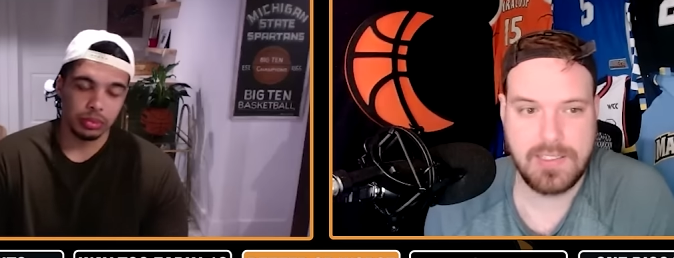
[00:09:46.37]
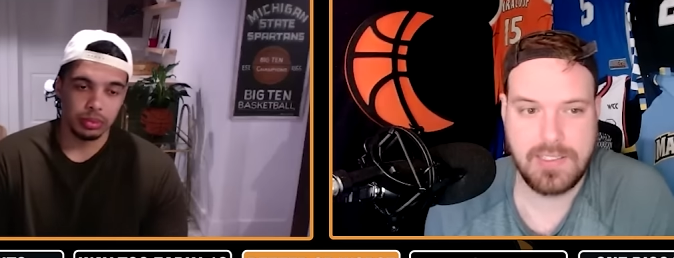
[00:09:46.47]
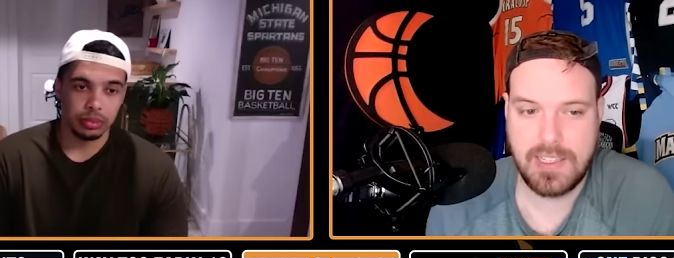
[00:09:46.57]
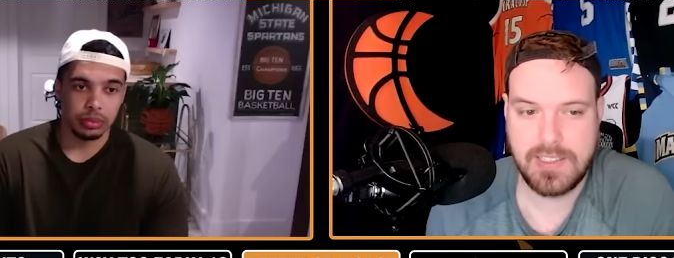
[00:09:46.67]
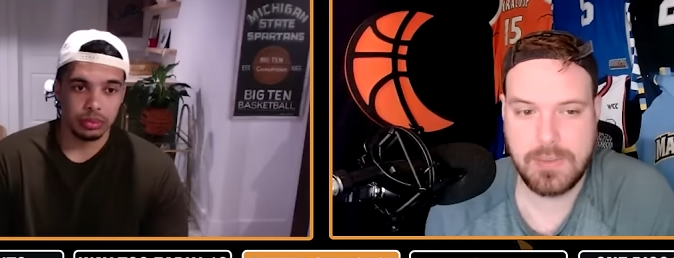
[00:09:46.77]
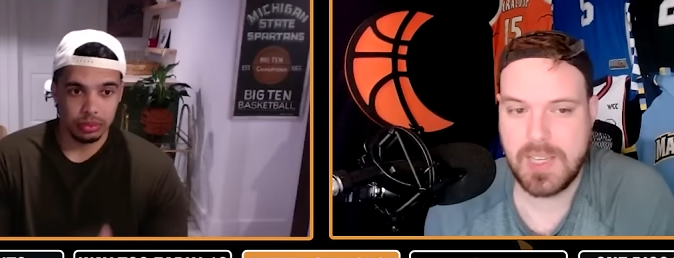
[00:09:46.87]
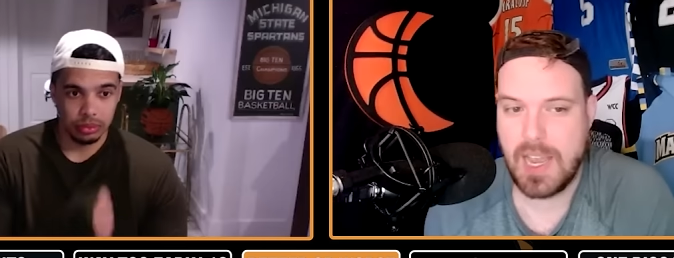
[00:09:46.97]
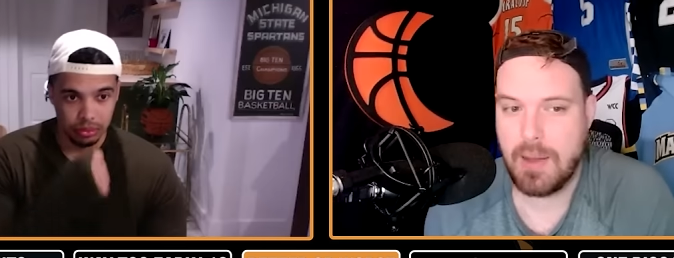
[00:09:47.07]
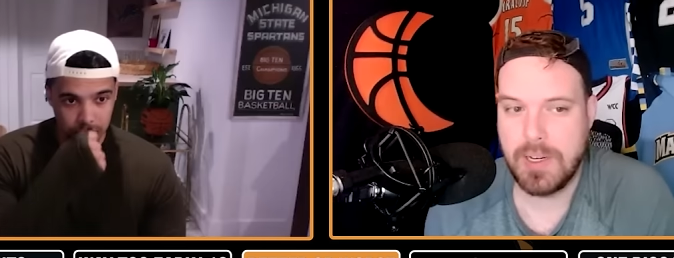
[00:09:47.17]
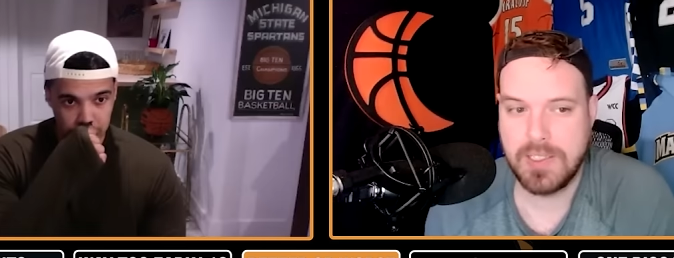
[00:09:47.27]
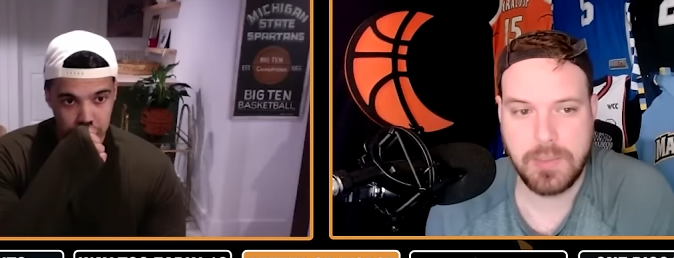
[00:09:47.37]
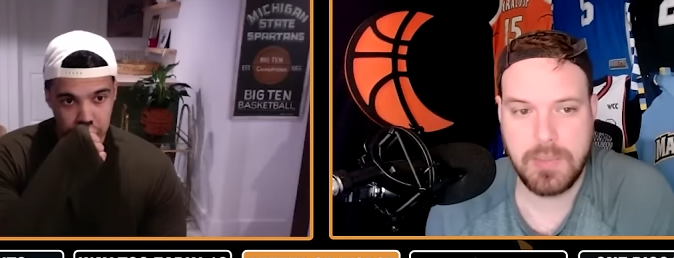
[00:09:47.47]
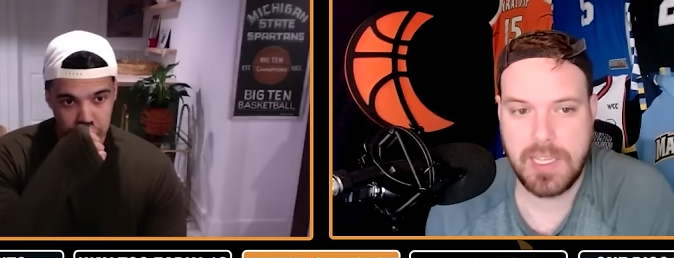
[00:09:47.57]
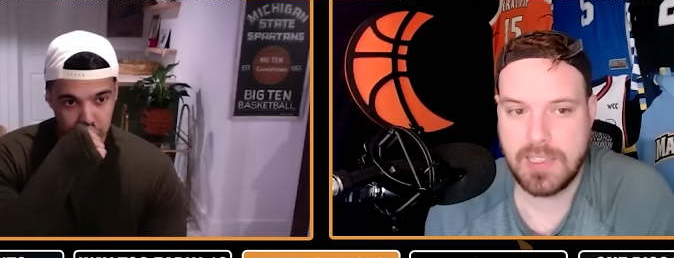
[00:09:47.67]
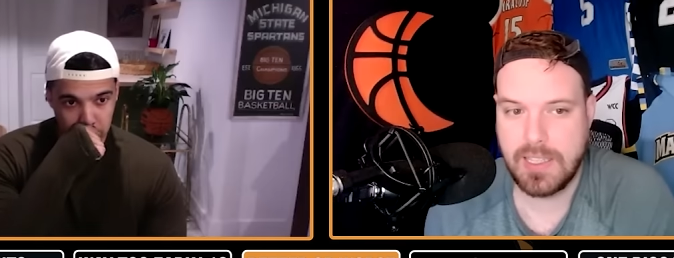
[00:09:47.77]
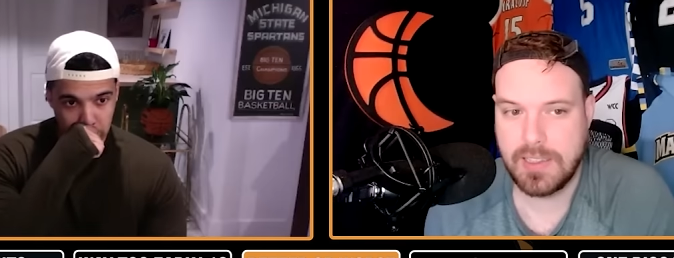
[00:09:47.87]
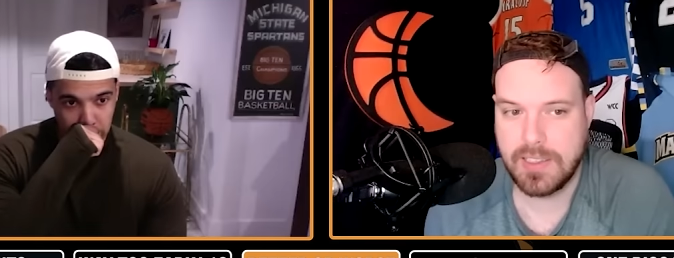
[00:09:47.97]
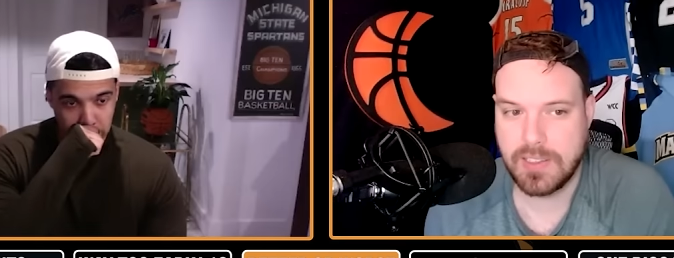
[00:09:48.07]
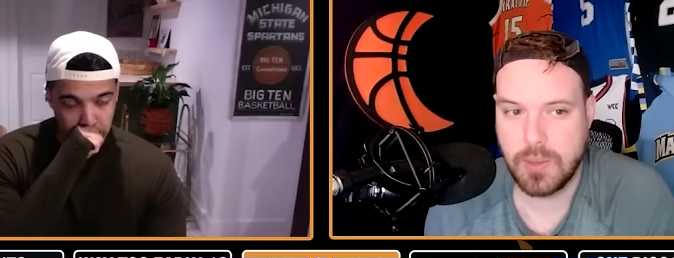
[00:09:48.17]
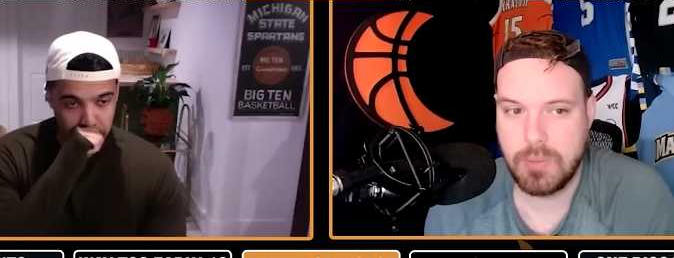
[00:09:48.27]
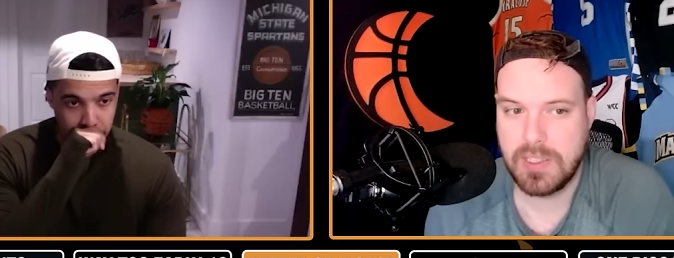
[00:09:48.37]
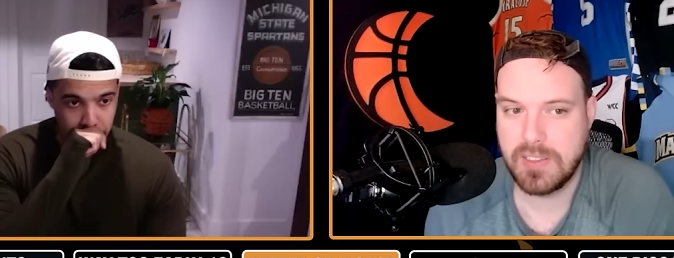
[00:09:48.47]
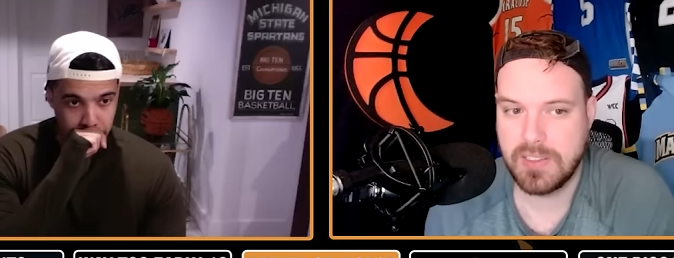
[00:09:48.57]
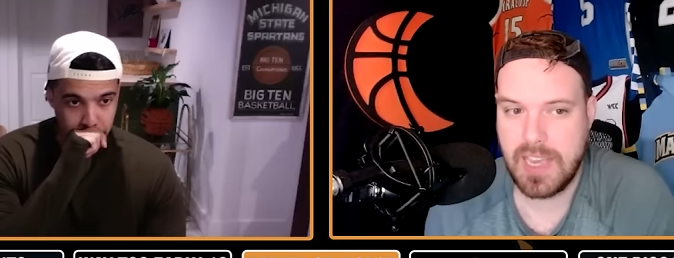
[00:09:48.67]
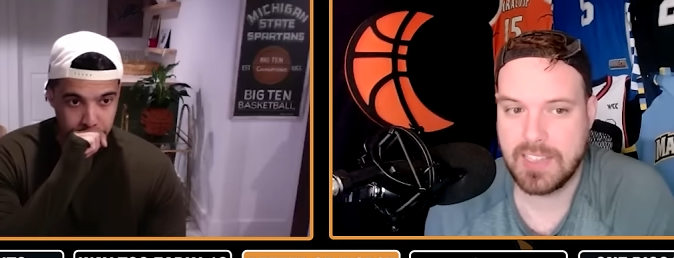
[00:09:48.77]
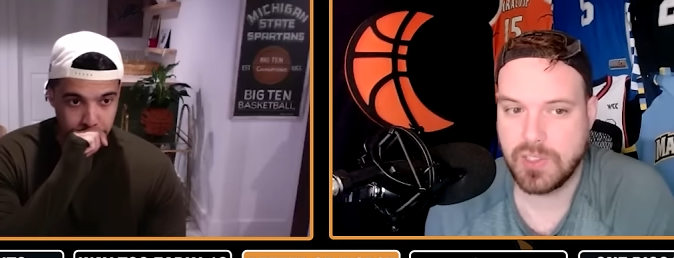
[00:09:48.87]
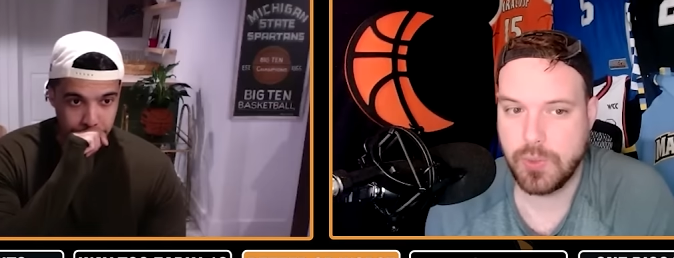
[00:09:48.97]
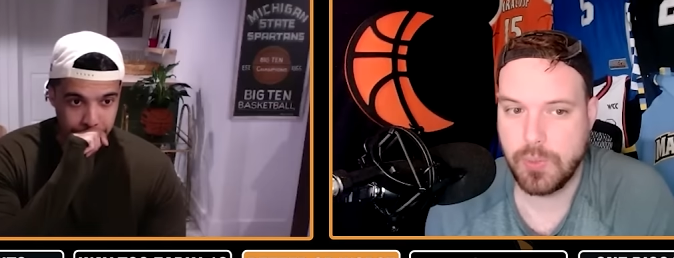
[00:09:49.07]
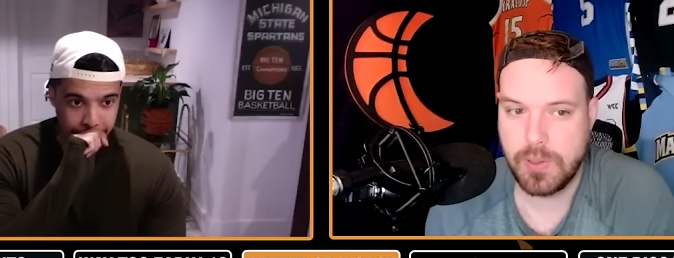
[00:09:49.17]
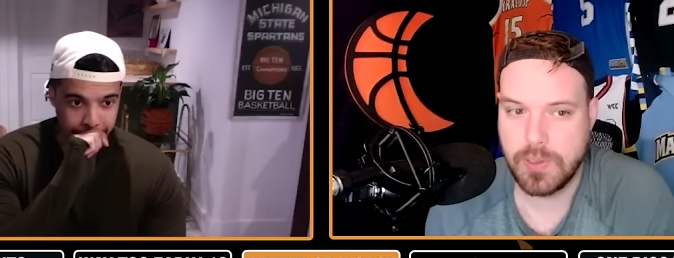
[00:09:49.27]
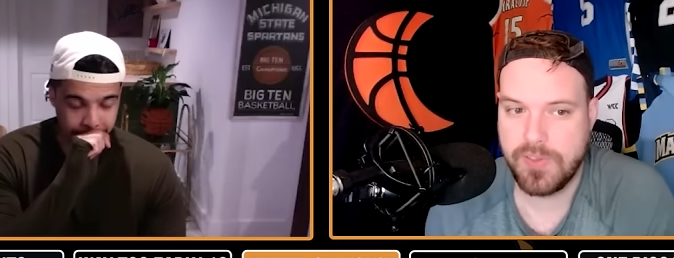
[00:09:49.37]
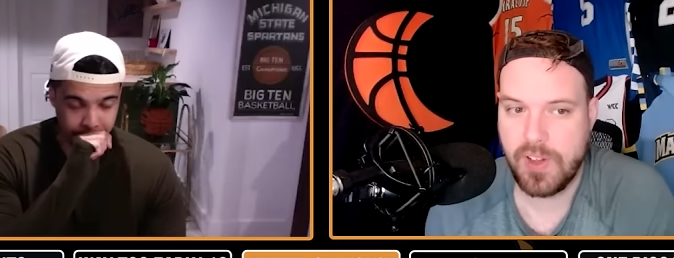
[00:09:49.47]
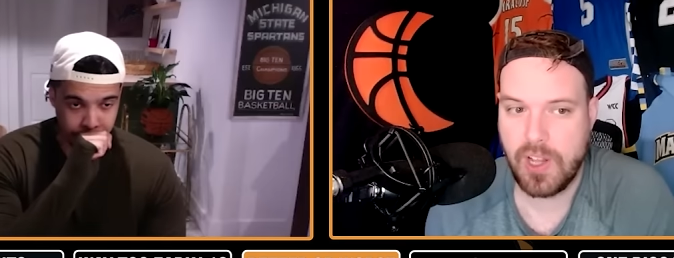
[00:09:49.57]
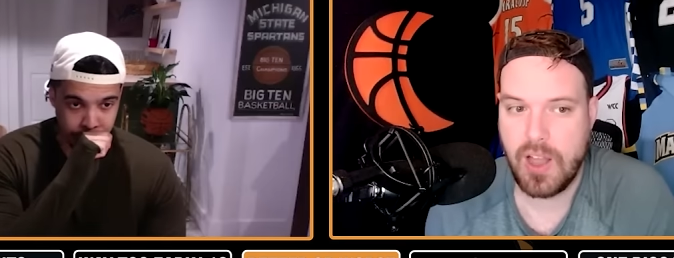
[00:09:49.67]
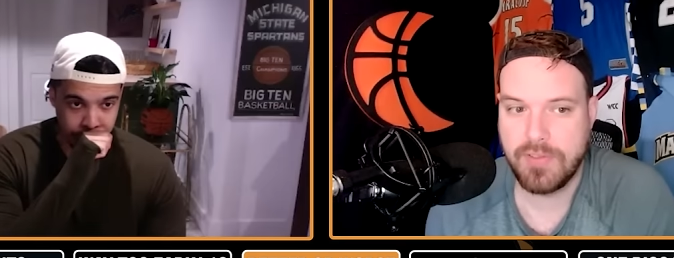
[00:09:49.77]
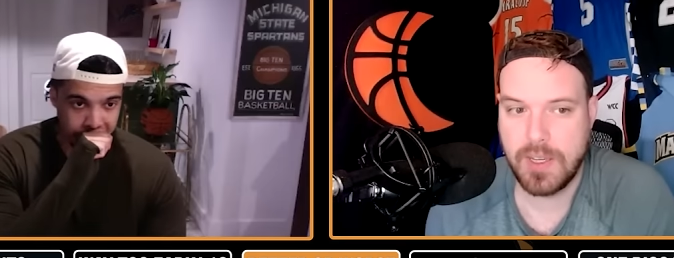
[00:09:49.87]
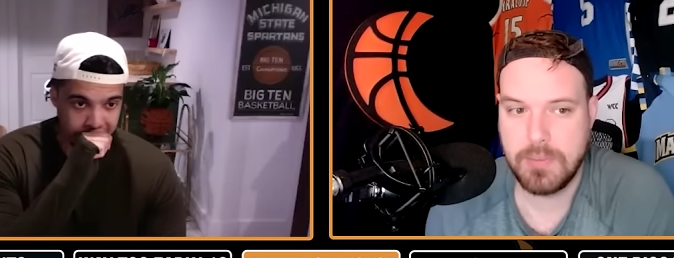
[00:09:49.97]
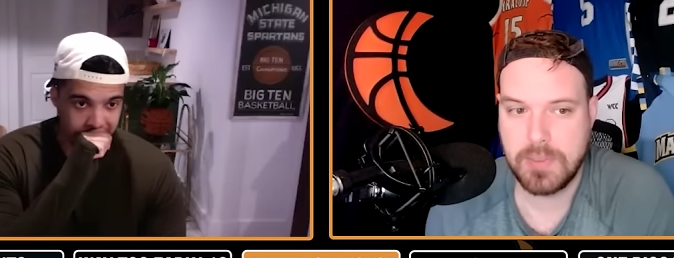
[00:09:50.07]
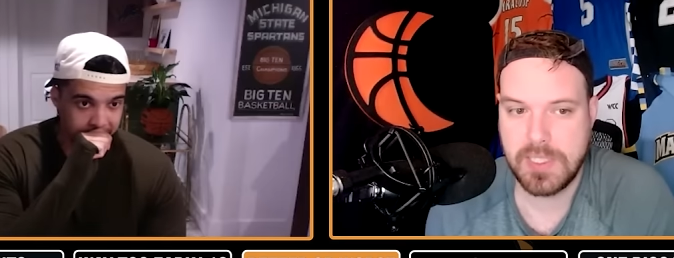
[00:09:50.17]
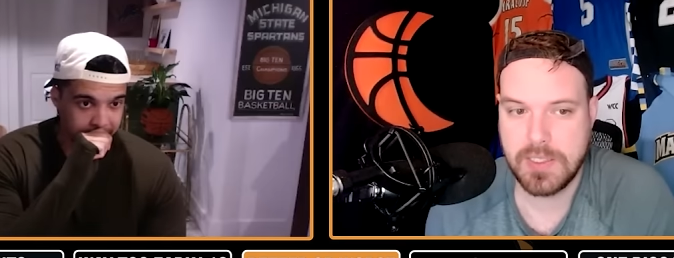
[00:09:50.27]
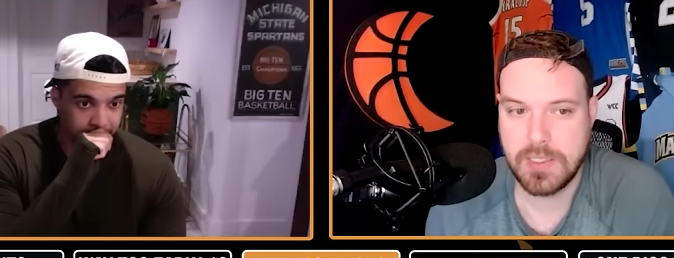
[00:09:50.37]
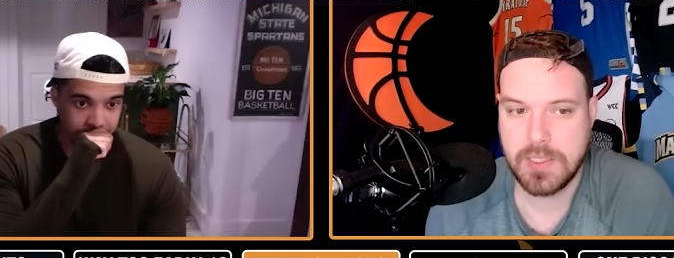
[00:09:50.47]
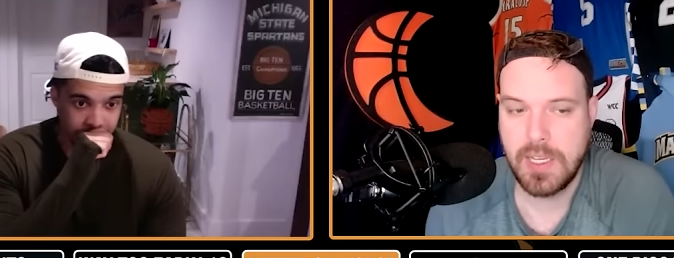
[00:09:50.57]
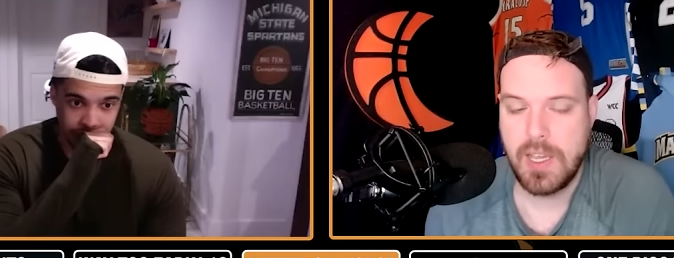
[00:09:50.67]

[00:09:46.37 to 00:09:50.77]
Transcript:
Speaker 1: That seems ominous to me. I think this could be disaster wheels fall off type season.